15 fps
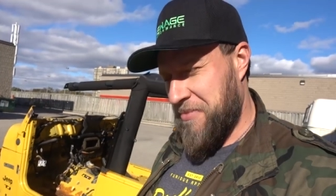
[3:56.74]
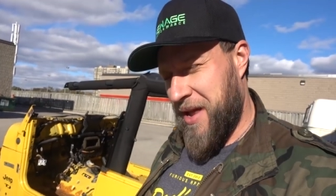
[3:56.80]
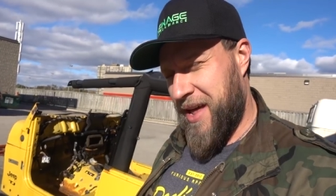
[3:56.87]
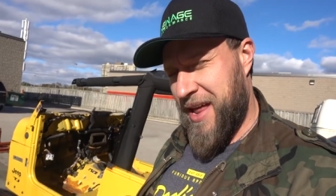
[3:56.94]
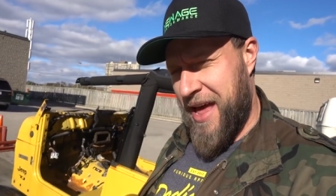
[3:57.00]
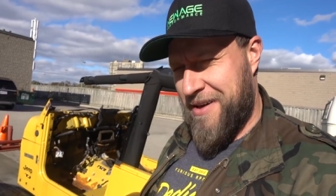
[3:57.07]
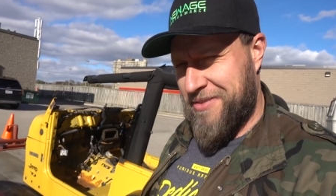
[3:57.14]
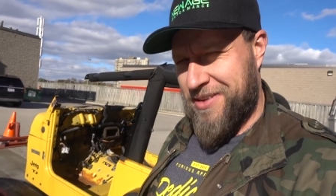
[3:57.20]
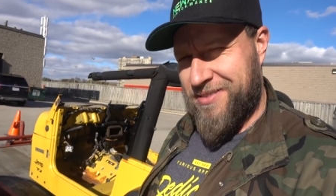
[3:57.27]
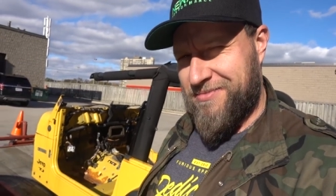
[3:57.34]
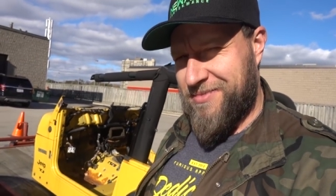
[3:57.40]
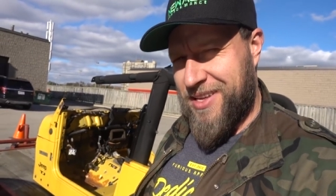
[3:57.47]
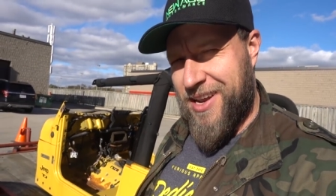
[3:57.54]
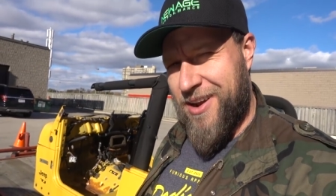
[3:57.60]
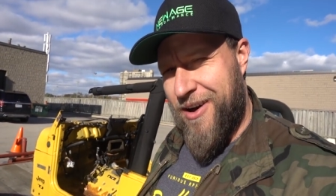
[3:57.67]
I'm not
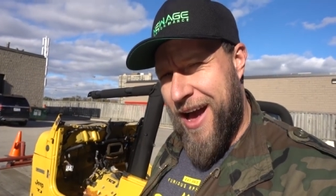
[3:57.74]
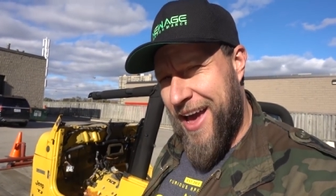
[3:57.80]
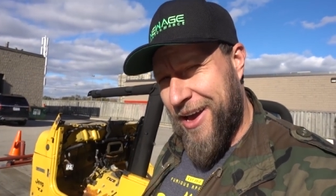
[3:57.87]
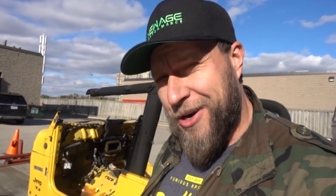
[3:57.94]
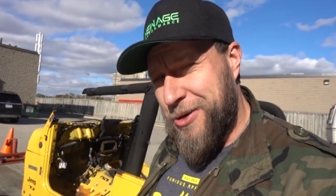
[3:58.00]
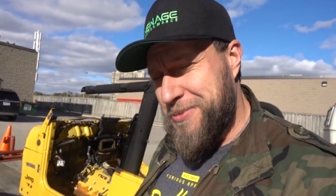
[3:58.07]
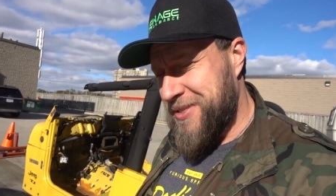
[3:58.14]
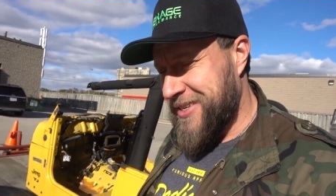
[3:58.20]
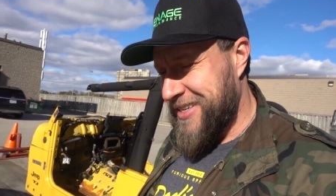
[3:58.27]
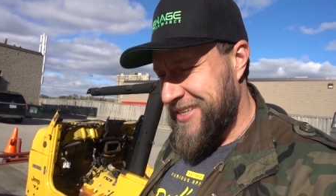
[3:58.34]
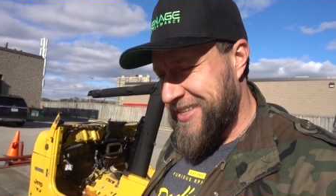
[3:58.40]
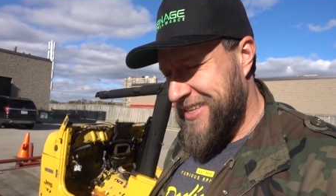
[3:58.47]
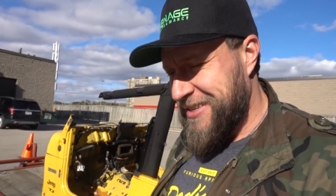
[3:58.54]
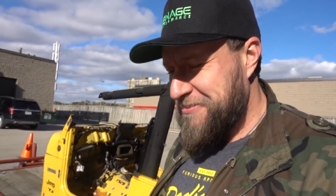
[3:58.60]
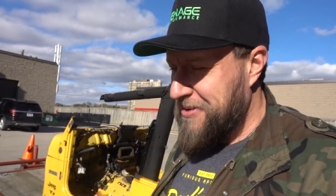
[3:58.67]
having, you know, high hopes or
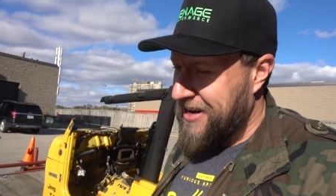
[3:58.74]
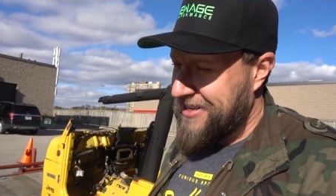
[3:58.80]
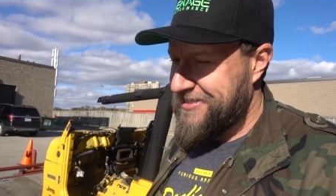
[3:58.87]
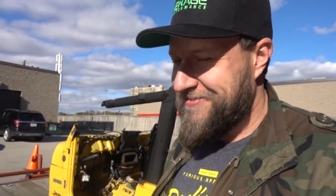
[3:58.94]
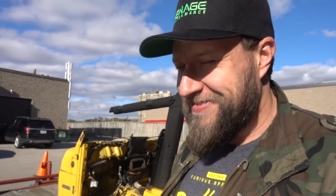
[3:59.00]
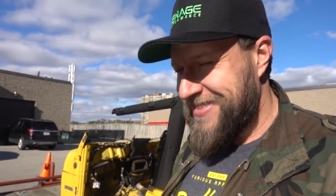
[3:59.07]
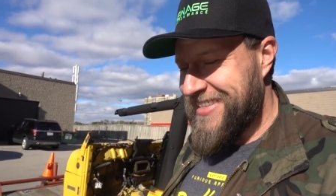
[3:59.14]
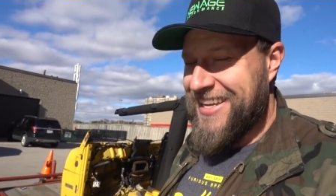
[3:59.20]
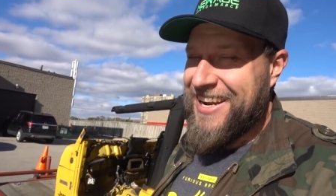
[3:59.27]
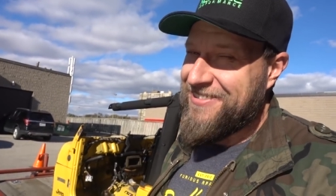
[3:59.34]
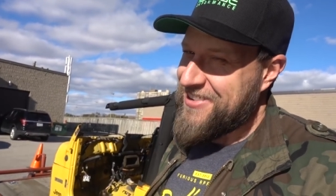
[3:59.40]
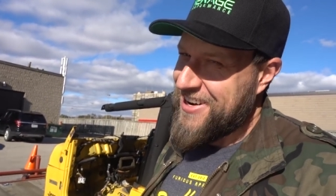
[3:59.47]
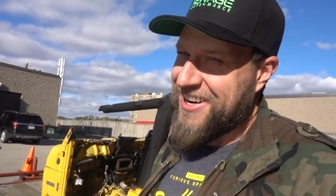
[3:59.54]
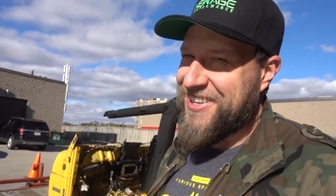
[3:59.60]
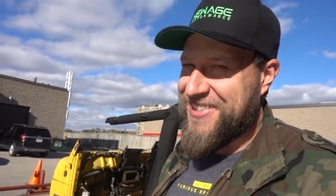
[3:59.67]
anything, but you
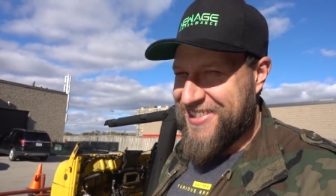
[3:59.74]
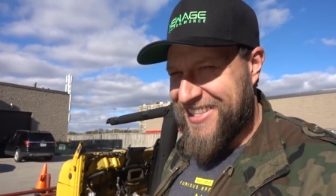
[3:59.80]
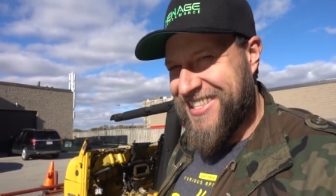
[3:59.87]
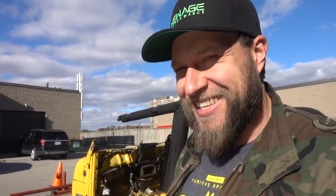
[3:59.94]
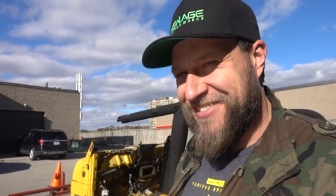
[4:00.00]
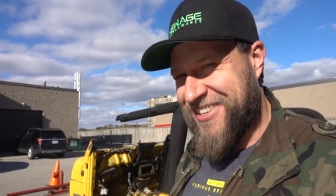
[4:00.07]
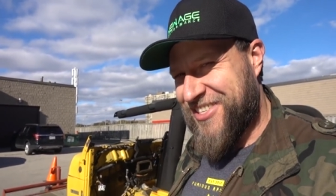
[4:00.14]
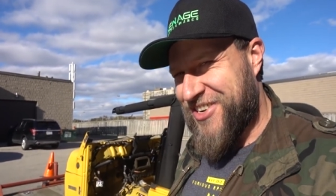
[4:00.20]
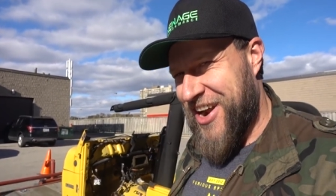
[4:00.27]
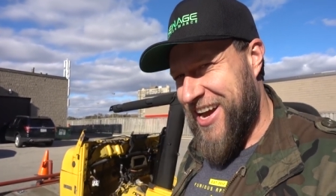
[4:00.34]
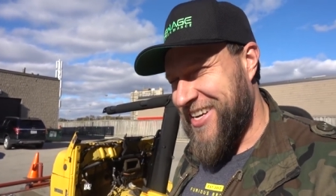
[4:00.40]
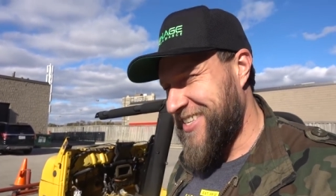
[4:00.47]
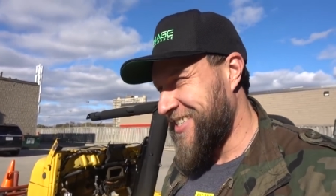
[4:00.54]
never know. Let's give it a try. All